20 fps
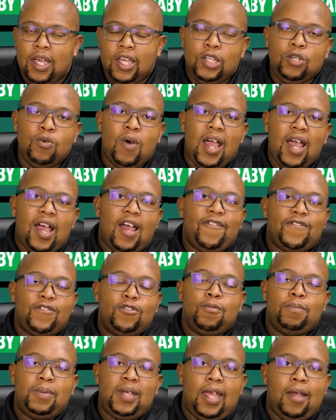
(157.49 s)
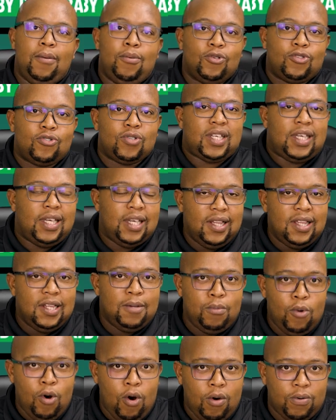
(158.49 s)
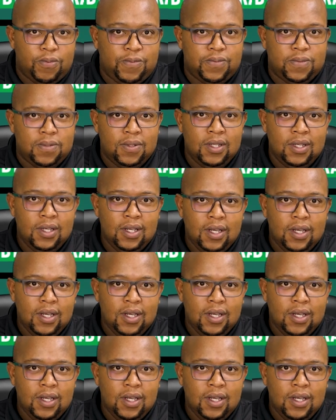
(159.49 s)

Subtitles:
you have to be able to kill them off